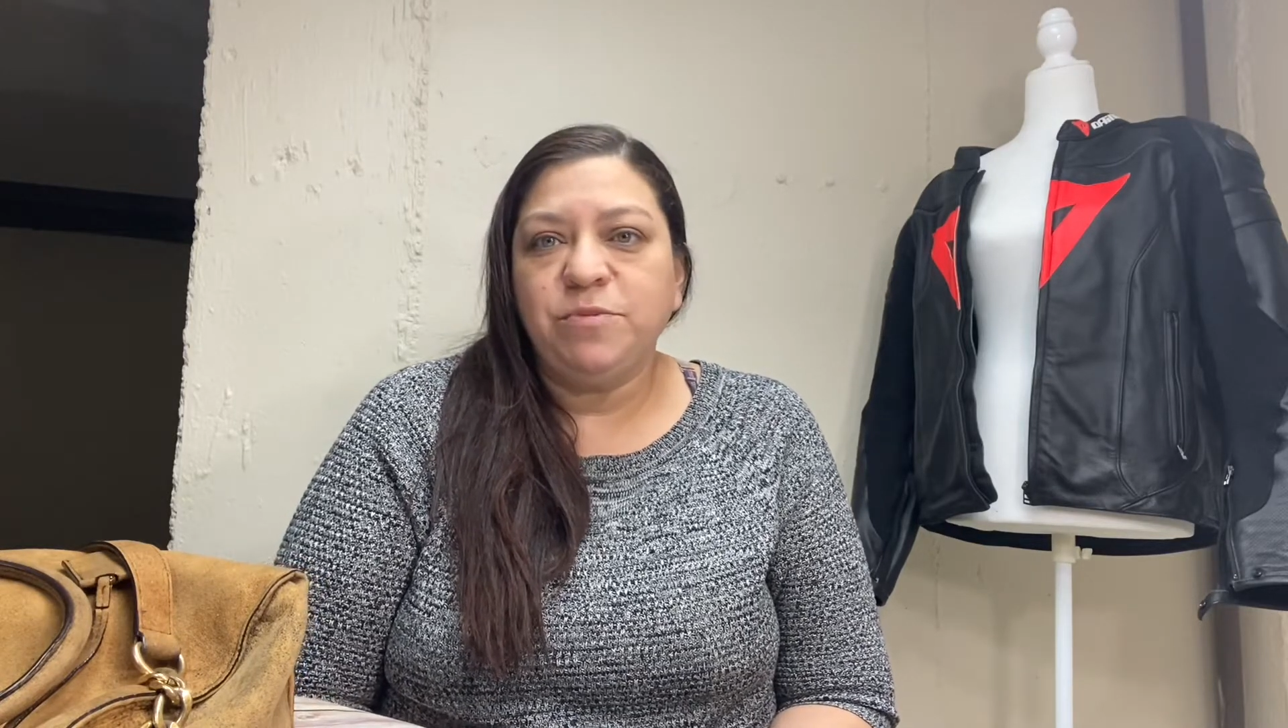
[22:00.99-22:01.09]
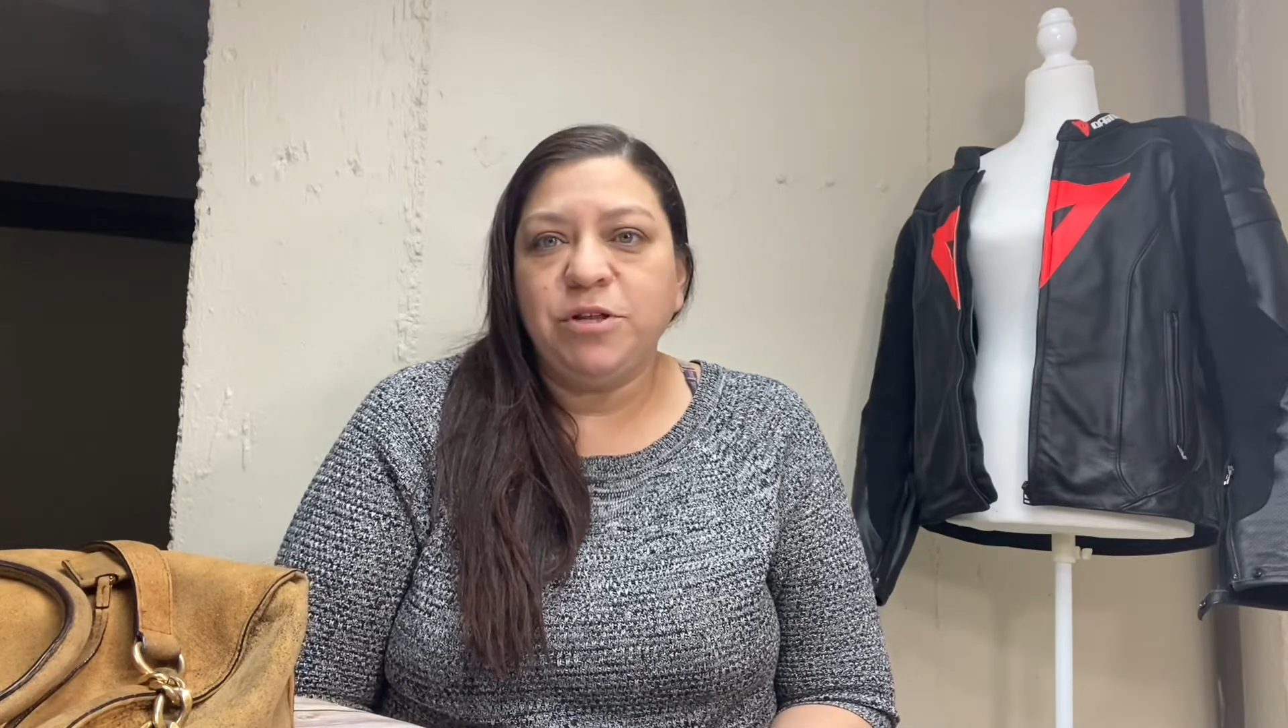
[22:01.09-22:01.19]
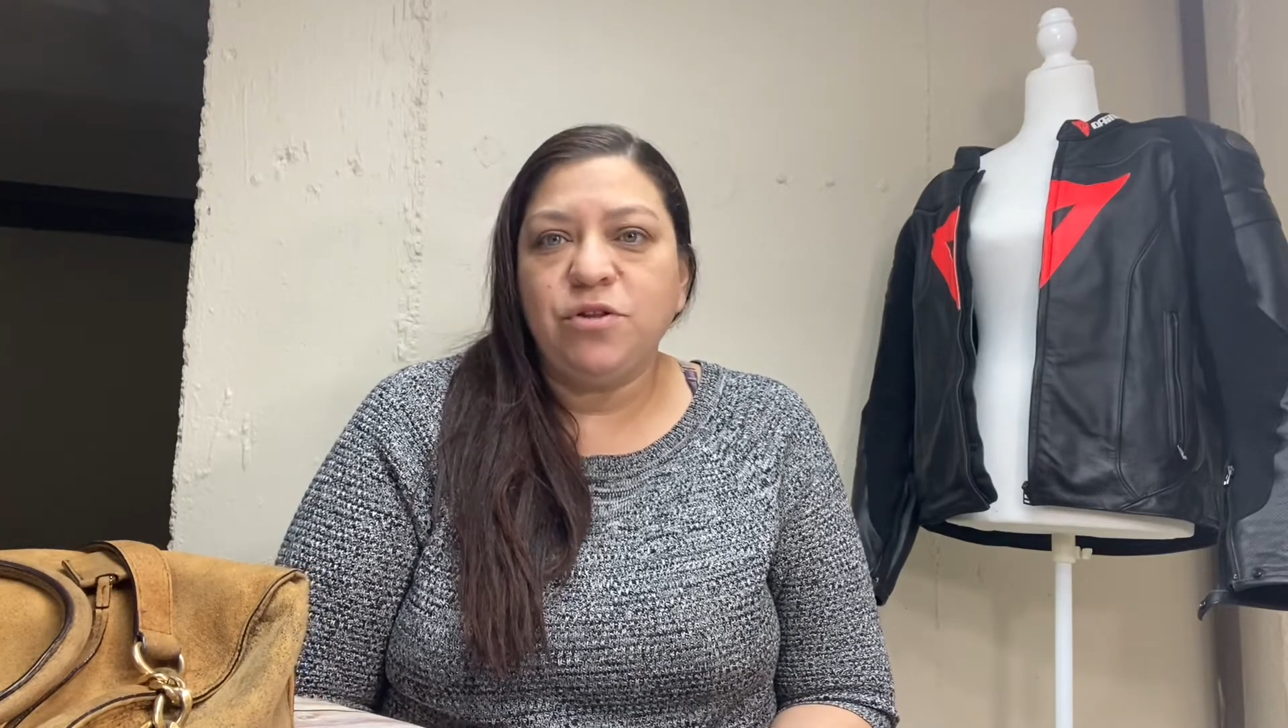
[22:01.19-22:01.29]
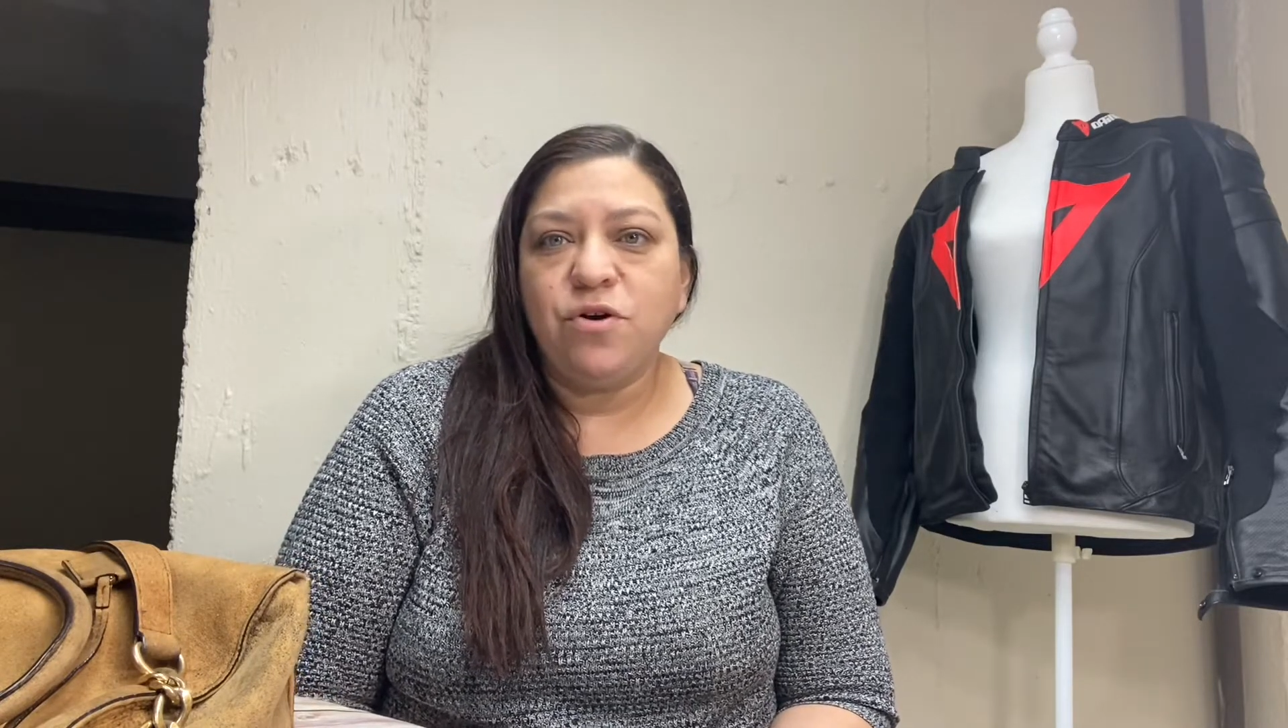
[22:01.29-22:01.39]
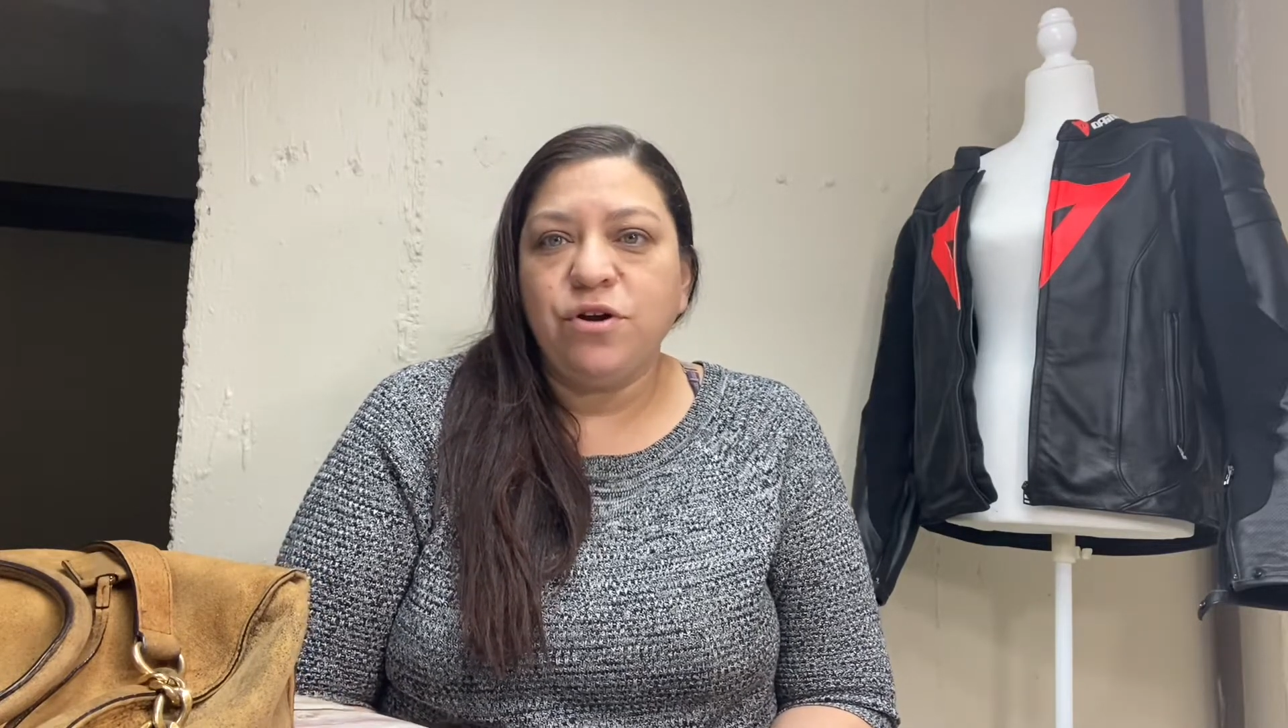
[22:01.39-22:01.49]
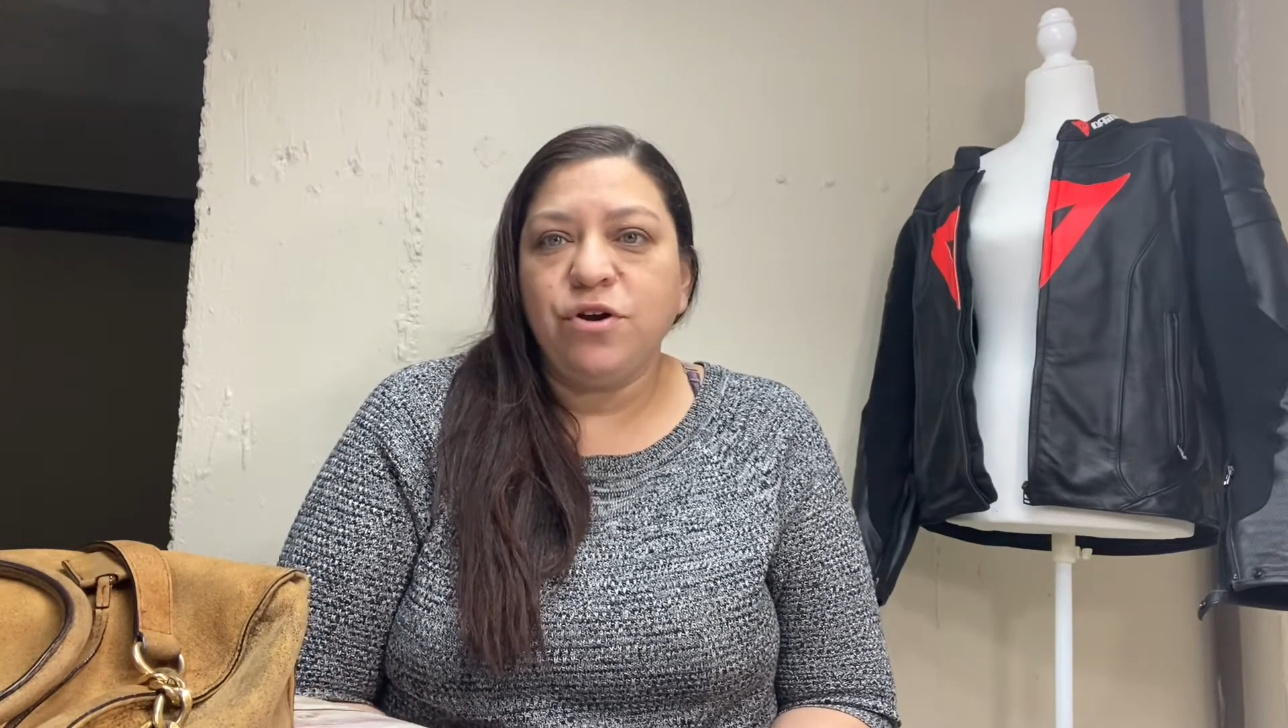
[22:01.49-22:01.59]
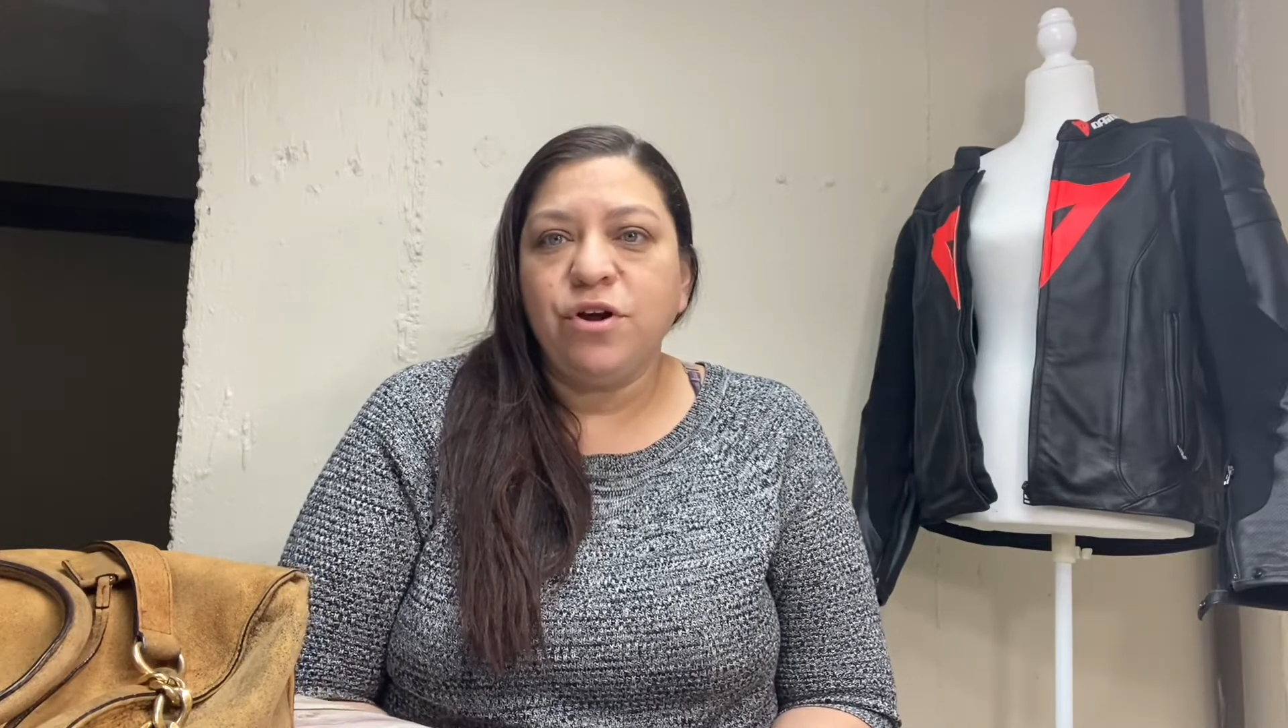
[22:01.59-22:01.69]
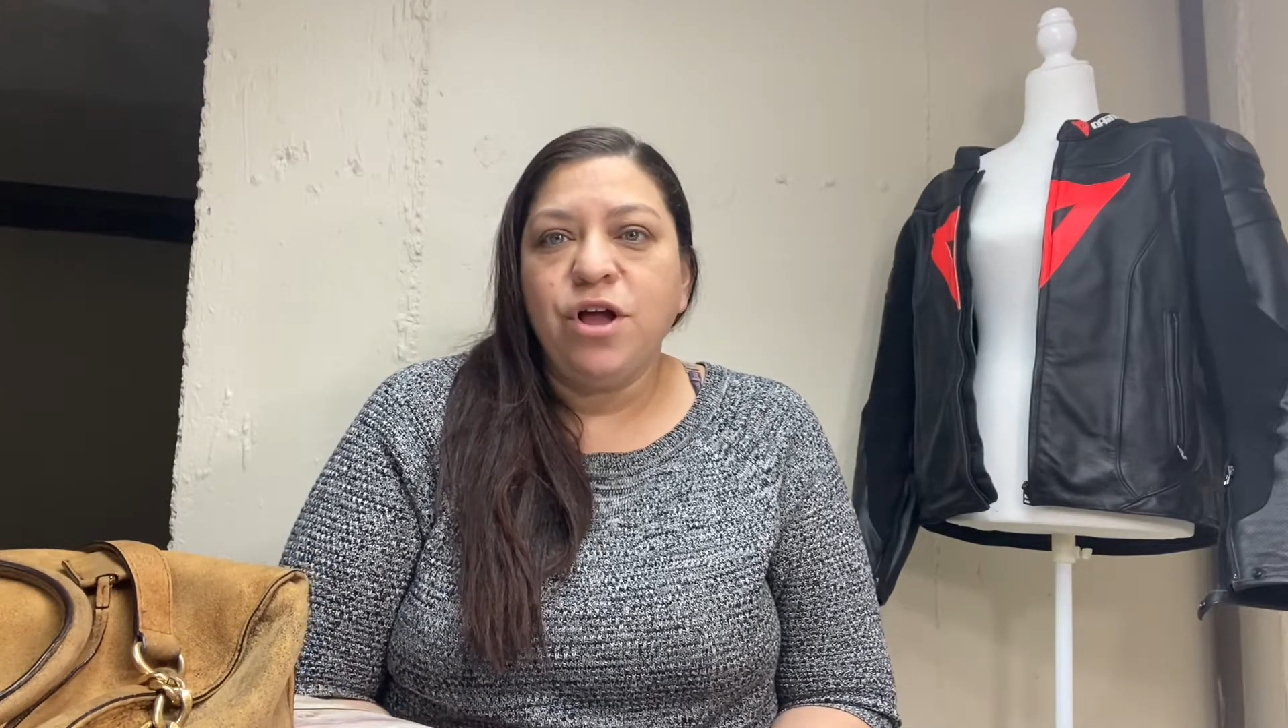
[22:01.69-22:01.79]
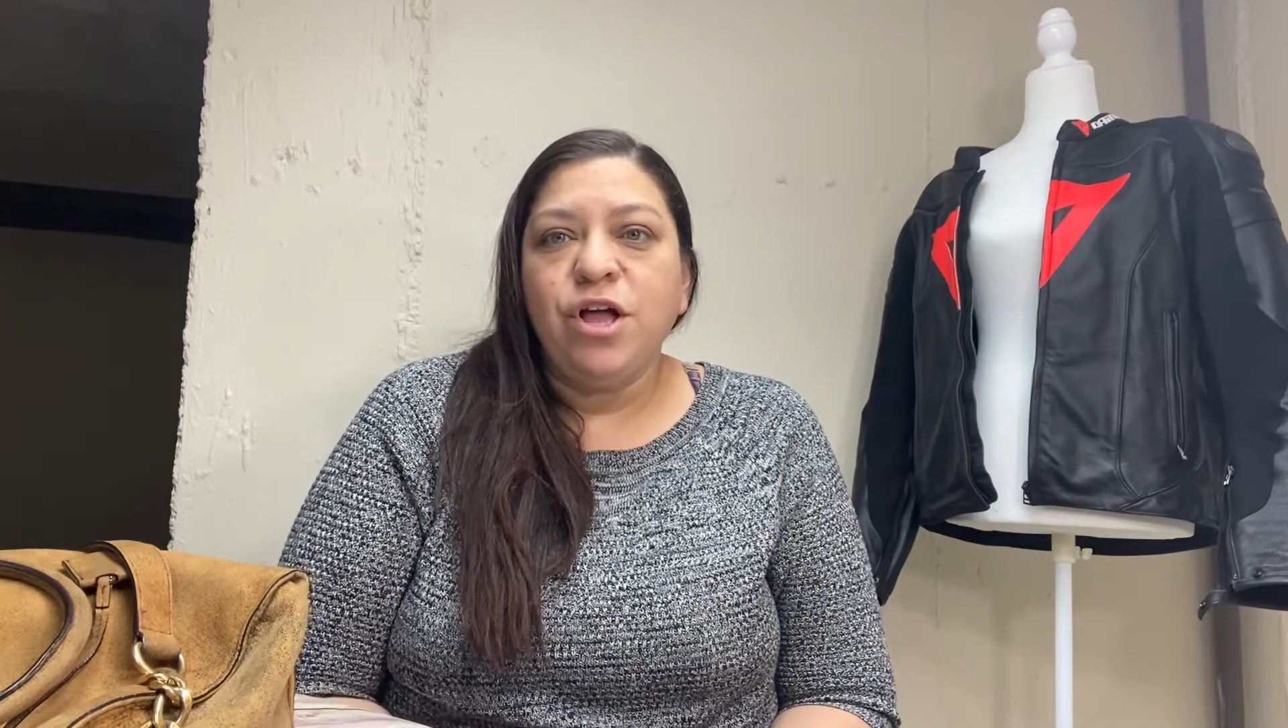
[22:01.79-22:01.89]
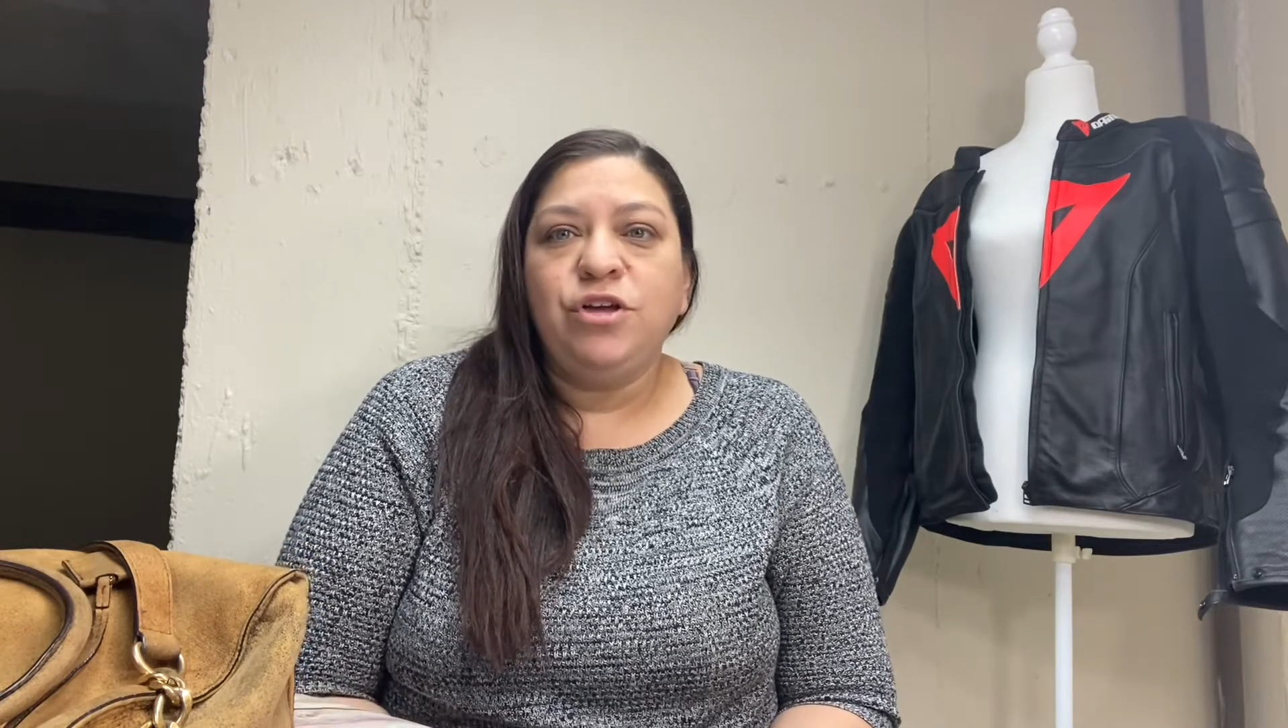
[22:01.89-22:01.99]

bit longer,